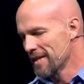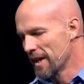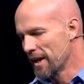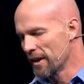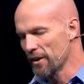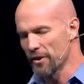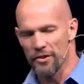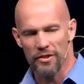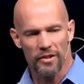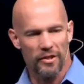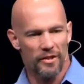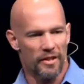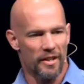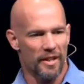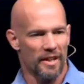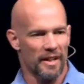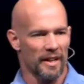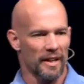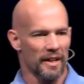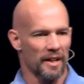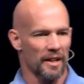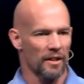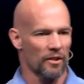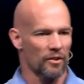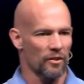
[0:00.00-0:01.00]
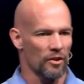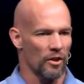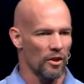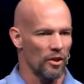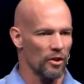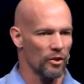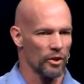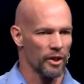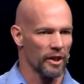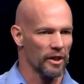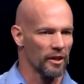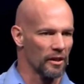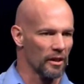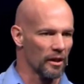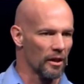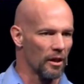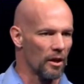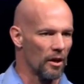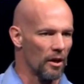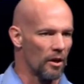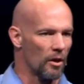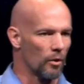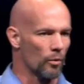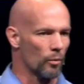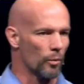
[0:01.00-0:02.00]
here's the thing is all year
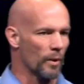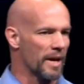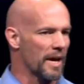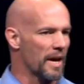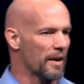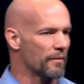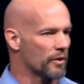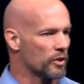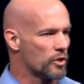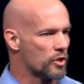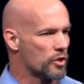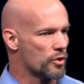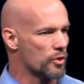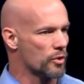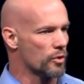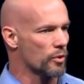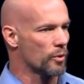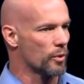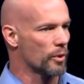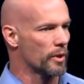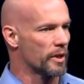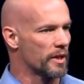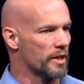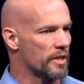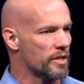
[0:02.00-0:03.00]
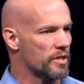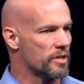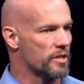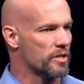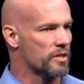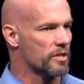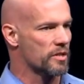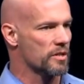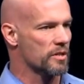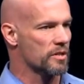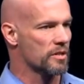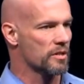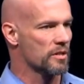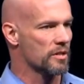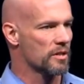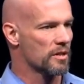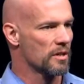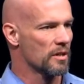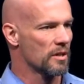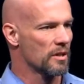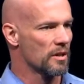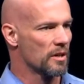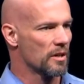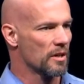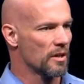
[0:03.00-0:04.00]
long we have a choice
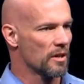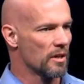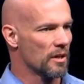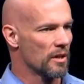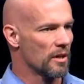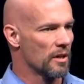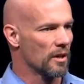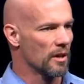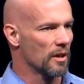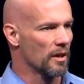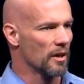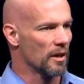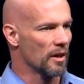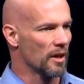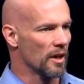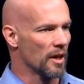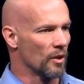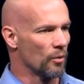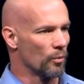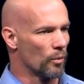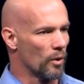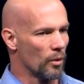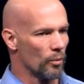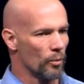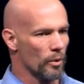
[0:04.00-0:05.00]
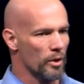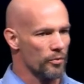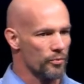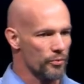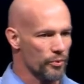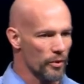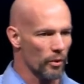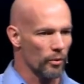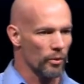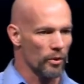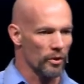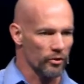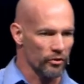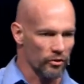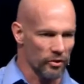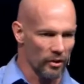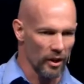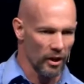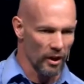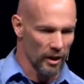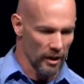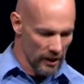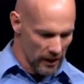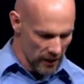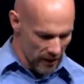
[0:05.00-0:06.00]
in what we focus
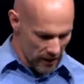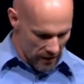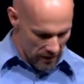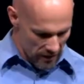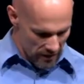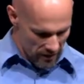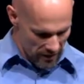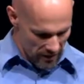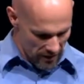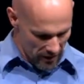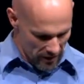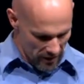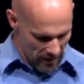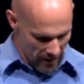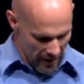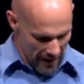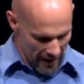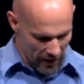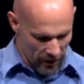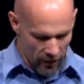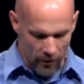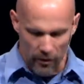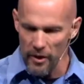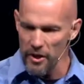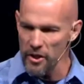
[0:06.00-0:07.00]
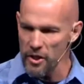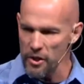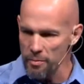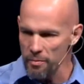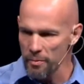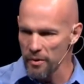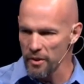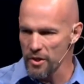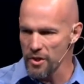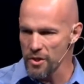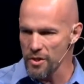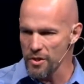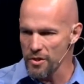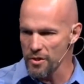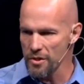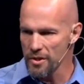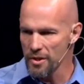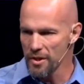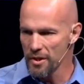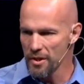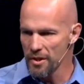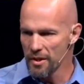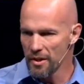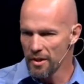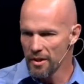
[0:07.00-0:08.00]
on. And at Christmas,
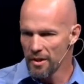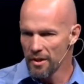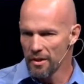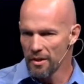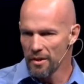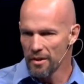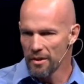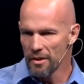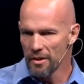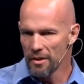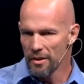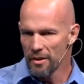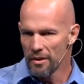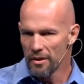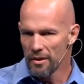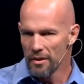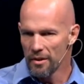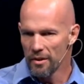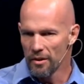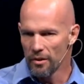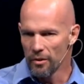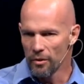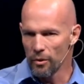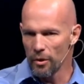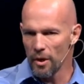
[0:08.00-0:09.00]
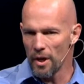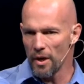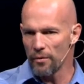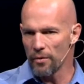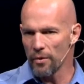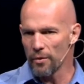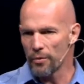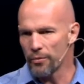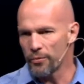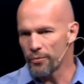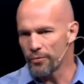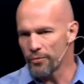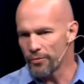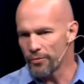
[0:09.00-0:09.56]
you have a,